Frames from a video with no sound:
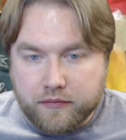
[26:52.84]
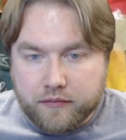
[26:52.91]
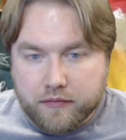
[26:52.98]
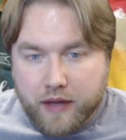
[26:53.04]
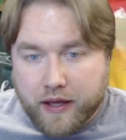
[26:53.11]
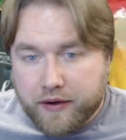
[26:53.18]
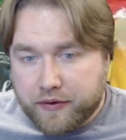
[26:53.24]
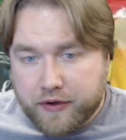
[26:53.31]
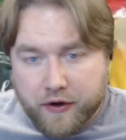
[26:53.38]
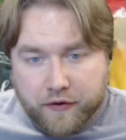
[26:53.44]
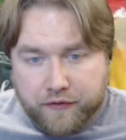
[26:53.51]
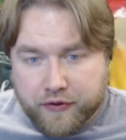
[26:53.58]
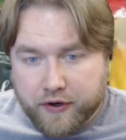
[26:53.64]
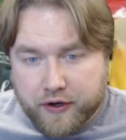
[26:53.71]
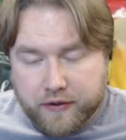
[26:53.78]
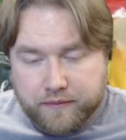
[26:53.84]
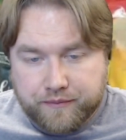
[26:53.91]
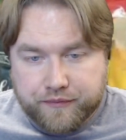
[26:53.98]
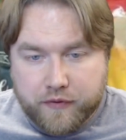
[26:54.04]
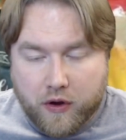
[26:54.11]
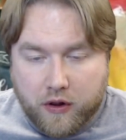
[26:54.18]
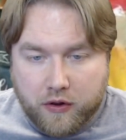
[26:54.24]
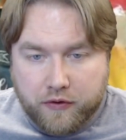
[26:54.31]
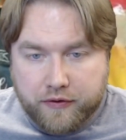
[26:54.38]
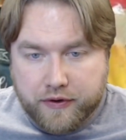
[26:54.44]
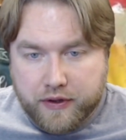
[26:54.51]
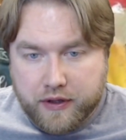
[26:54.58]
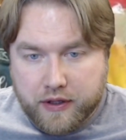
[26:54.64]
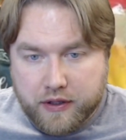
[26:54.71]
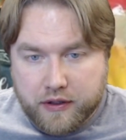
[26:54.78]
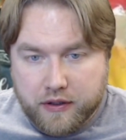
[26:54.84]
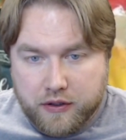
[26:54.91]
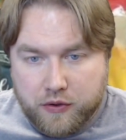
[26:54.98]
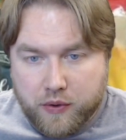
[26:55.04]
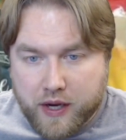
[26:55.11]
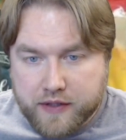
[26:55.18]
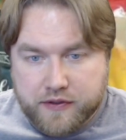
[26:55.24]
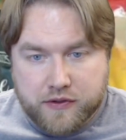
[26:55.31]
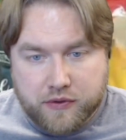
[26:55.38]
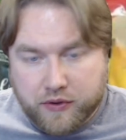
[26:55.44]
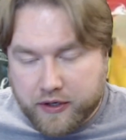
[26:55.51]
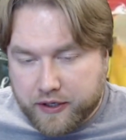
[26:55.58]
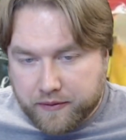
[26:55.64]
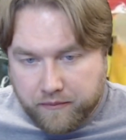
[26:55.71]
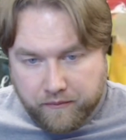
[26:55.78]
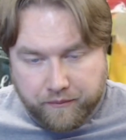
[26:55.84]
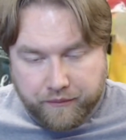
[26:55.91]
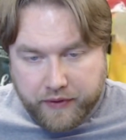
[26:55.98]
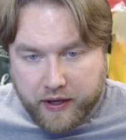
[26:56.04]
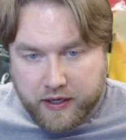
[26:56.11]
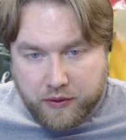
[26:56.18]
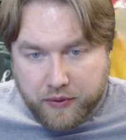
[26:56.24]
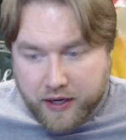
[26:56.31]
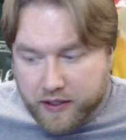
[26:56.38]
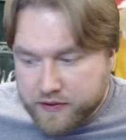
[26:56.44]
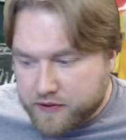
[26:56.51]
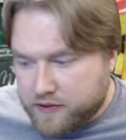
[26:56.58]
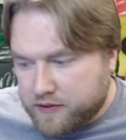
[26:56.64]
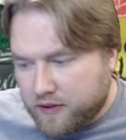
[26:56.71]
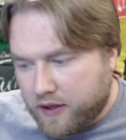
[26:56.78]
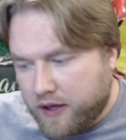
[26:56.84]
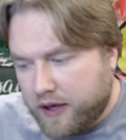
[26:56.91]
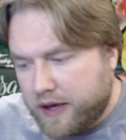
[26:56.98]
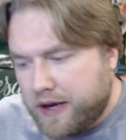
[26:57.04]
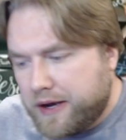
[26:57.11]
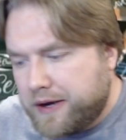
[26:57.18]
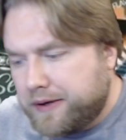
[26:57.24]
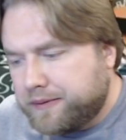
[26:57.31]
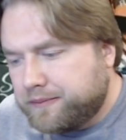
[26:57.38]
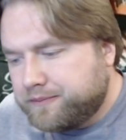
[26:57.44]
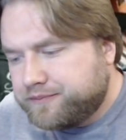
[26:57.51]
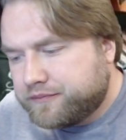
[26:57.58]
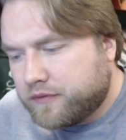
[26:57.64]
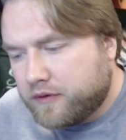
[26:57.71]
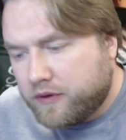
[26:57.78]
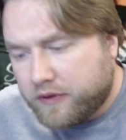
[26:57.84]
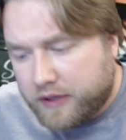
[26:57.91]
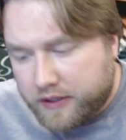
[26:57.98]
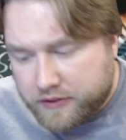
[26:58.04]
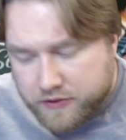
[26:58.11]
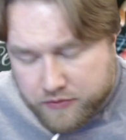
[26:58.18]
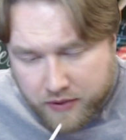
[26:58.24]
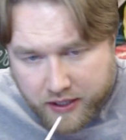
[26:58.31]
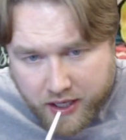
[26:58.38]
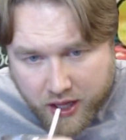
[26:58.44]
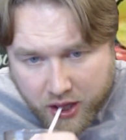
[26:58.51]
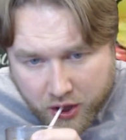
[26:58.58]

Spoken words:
I don't know if they're all over the U.S. or anywhere else. Hold on, just wanna.